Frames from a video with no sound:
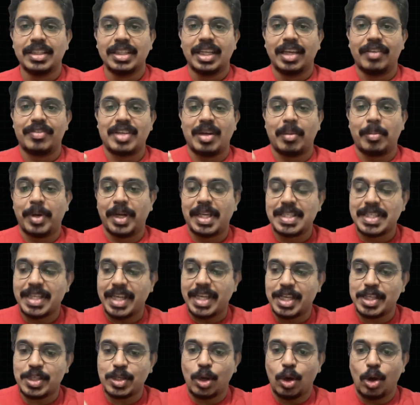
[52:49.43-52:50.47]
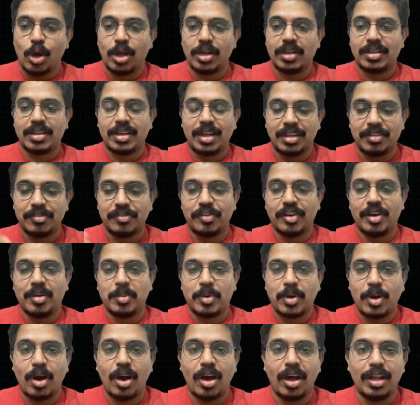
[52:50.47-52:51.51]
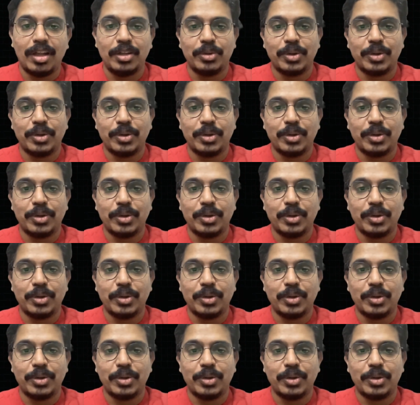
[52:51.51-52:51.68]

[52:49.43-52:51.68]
If somebody says on confirm call,